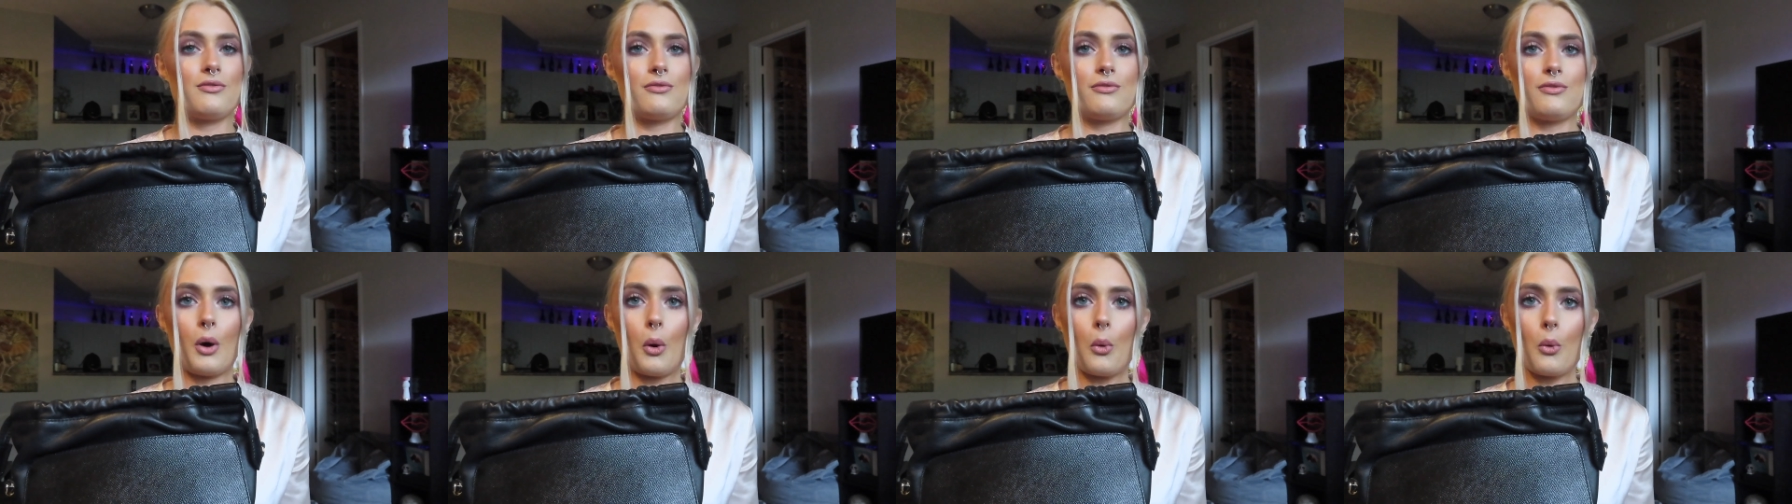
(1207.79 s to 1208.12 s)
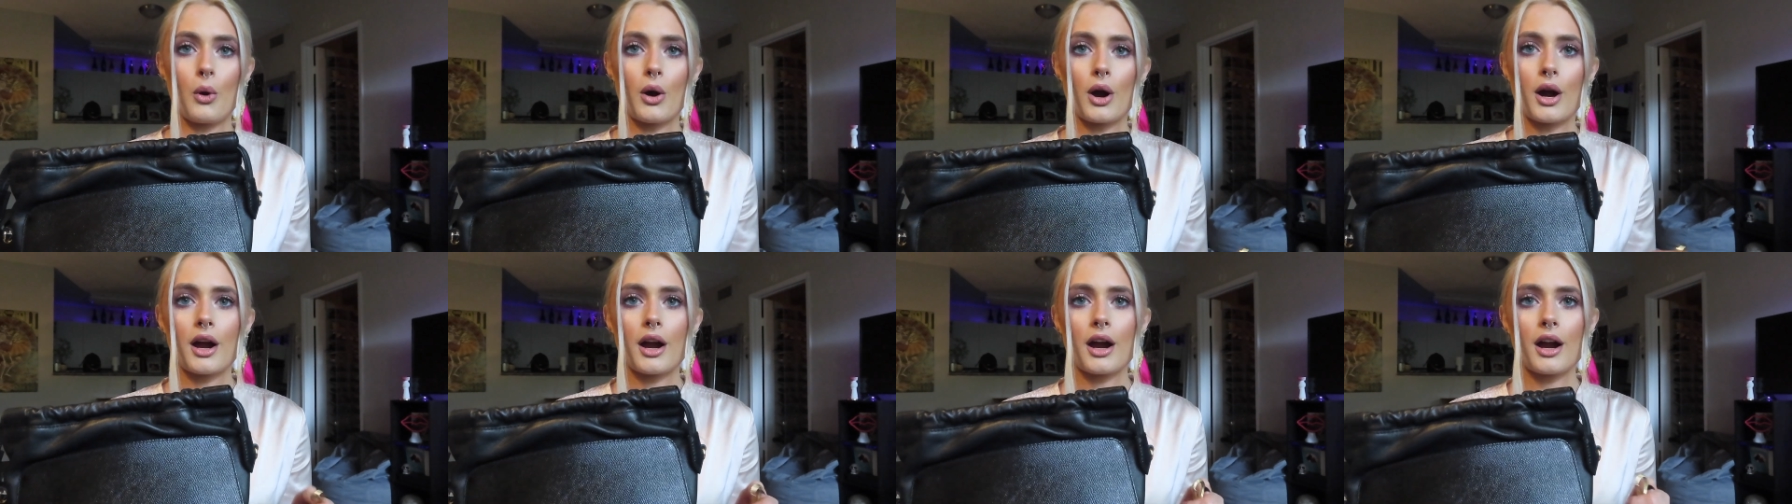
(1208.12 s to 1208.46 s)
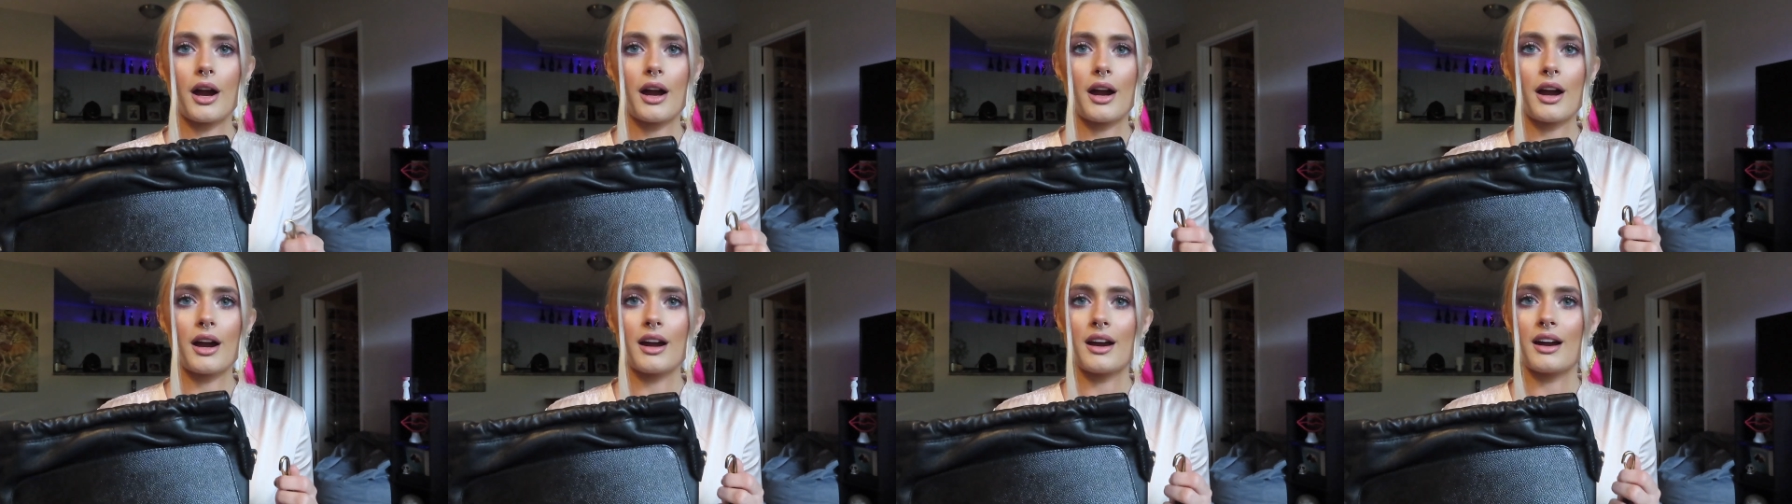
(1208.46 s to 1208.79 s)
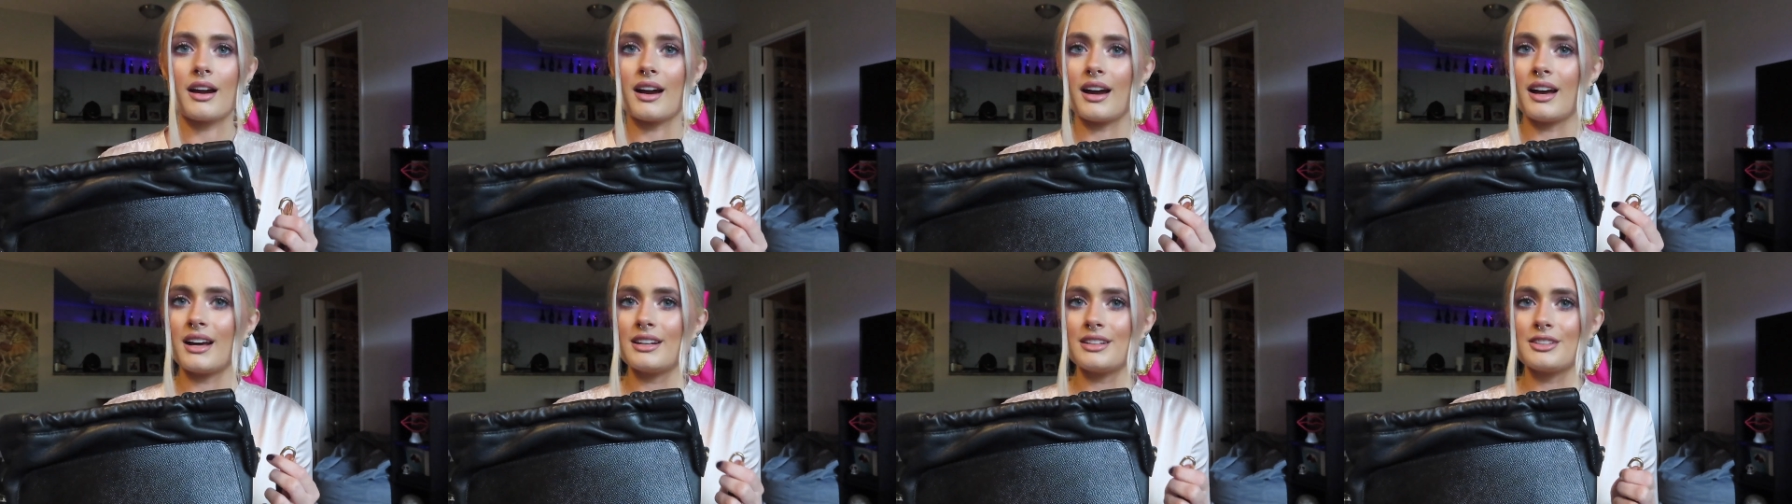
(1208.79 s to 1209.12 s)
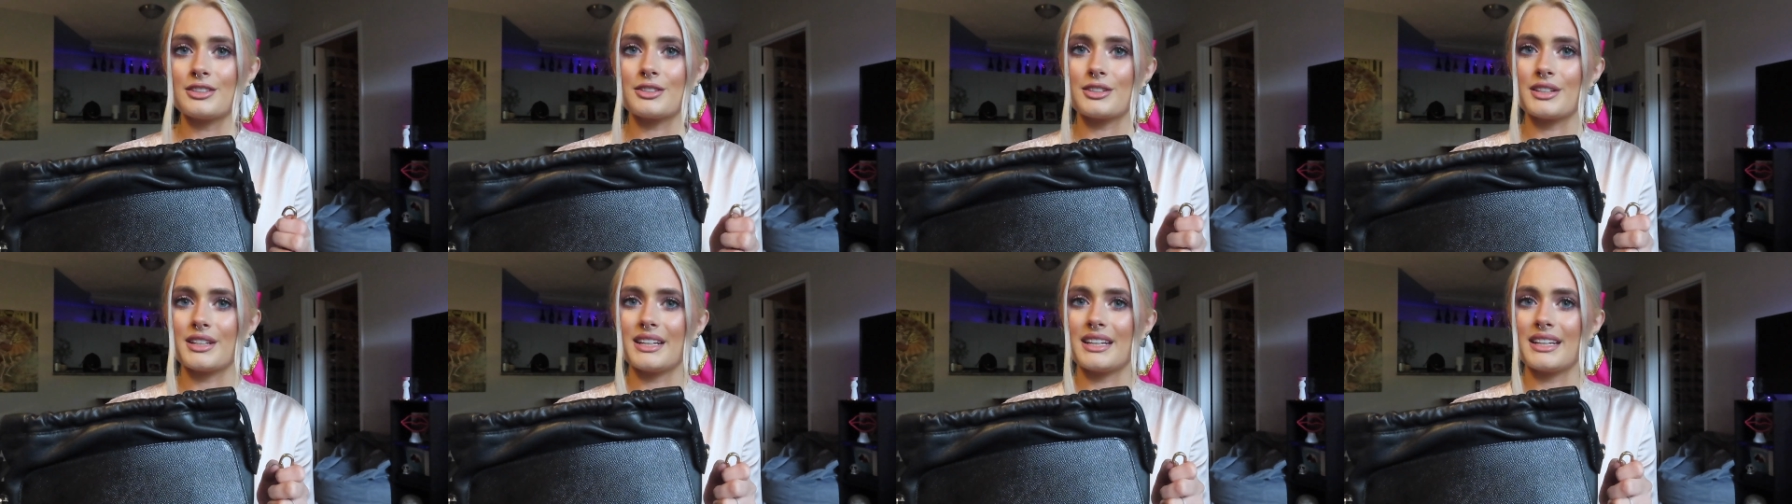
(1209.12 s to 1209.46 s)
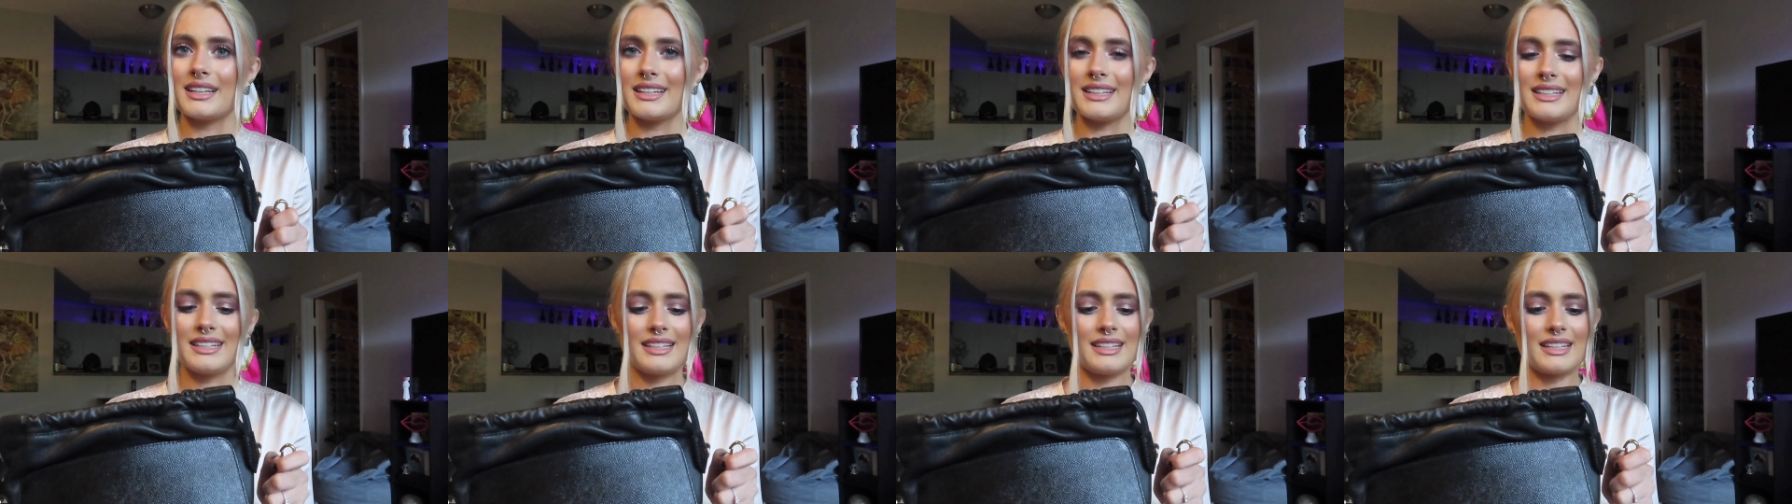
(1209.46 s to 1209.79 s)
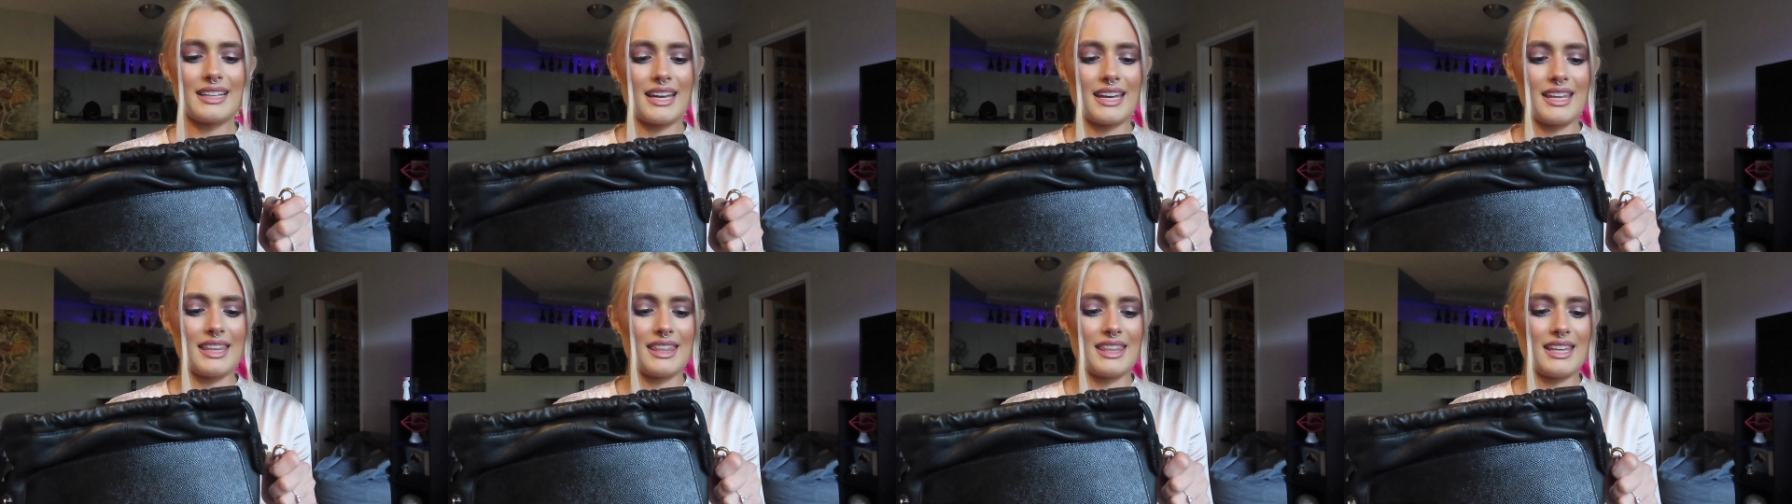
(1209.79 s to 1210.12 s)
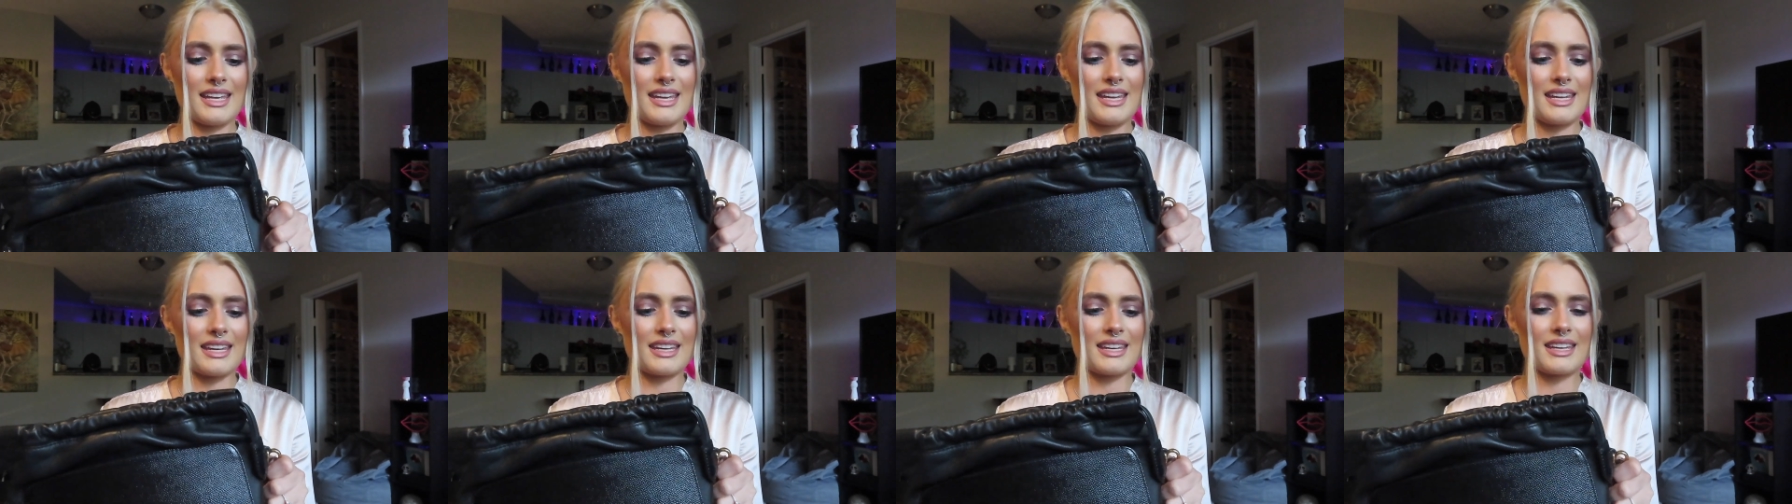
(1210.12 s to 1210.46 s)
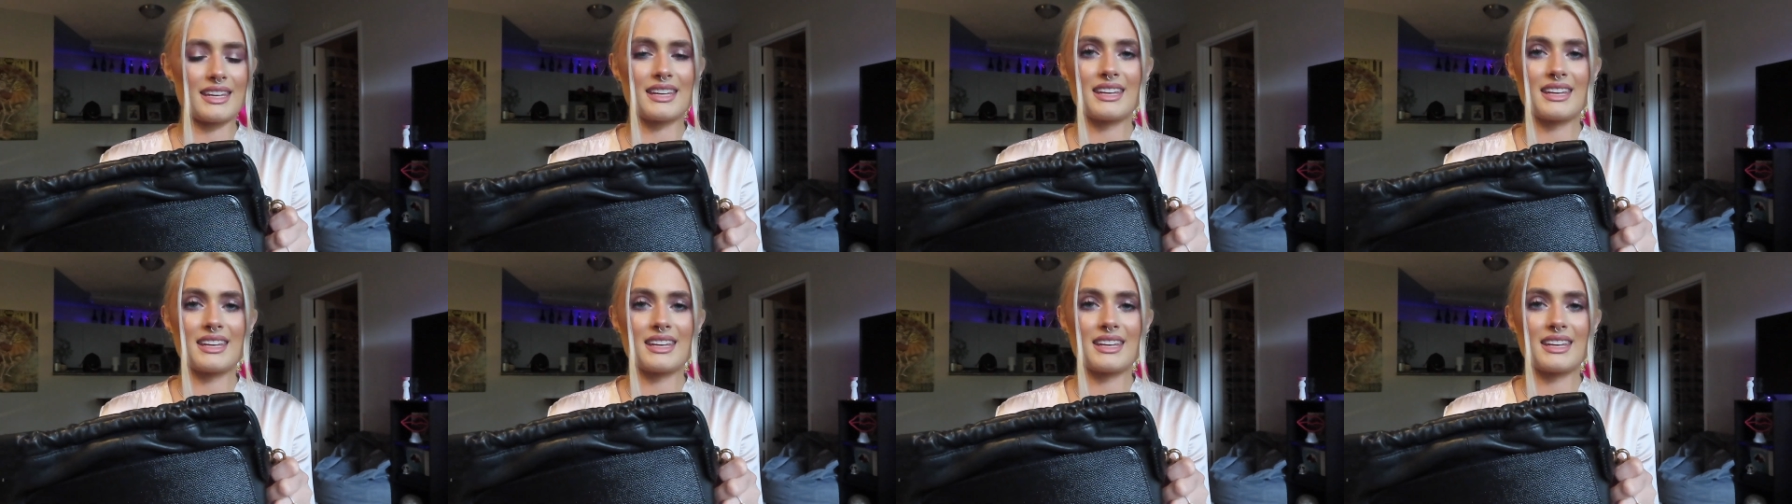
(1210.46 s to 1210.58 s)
$400, I think.